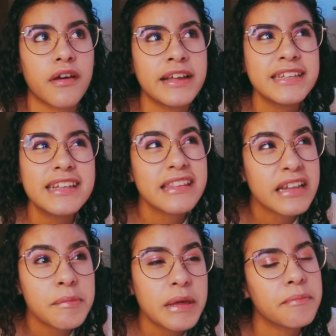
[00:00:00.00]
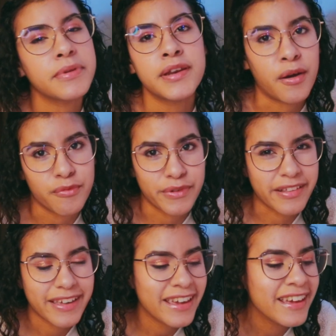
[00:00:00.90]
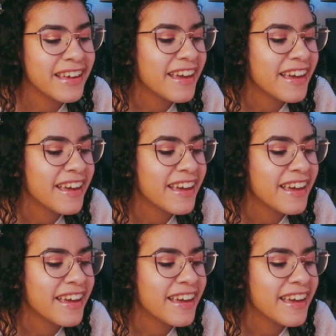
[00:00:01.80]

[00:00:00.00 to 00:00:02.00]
I did a little bit, but not really.